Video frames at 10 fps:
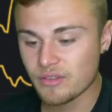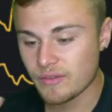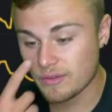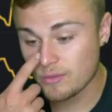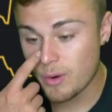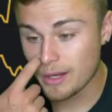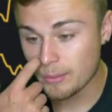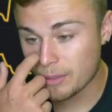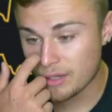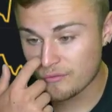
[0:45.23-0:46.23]
It's quite
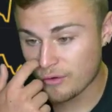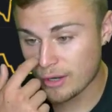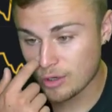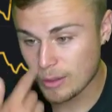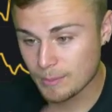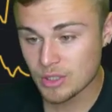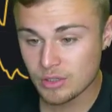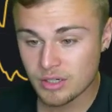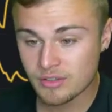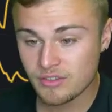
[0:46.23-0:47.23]
a bit for a
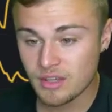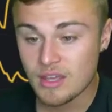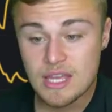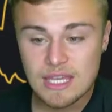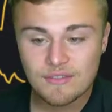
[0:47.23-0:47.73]
cryptocurrency.